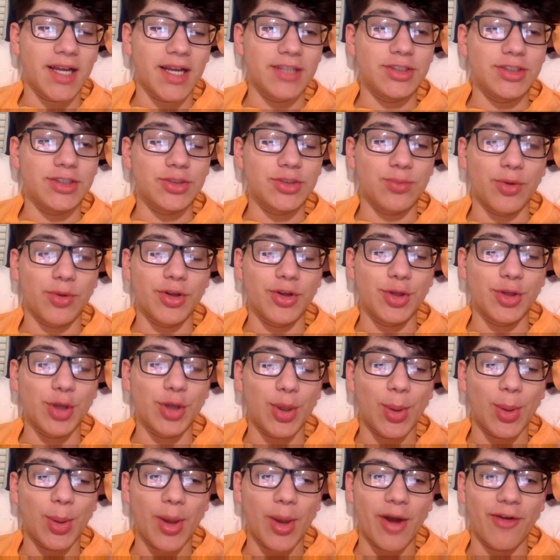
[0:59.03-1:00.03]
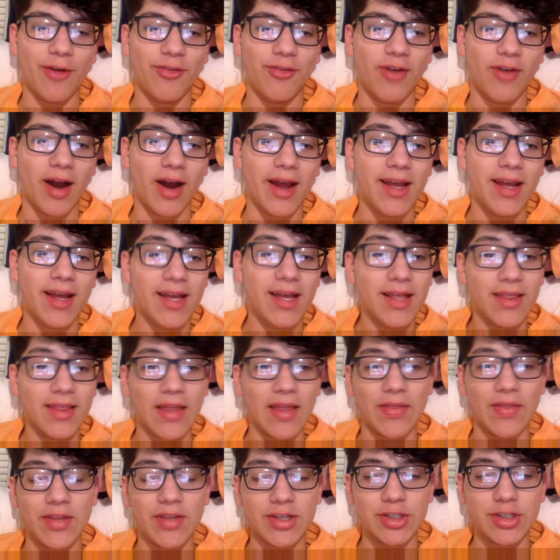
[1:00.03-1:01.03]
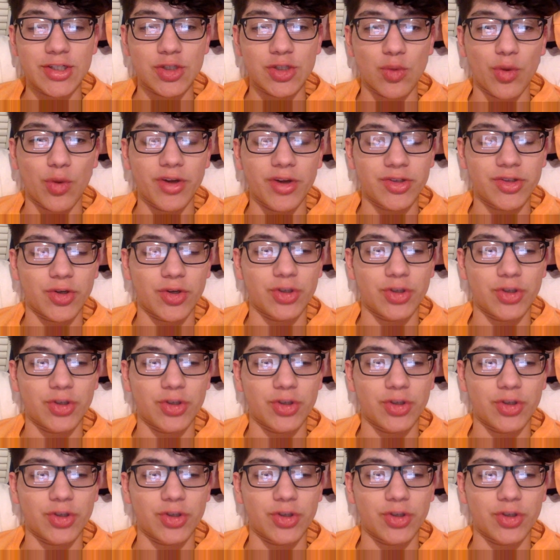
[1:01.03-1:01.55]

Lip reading: I just want to clarify that these stories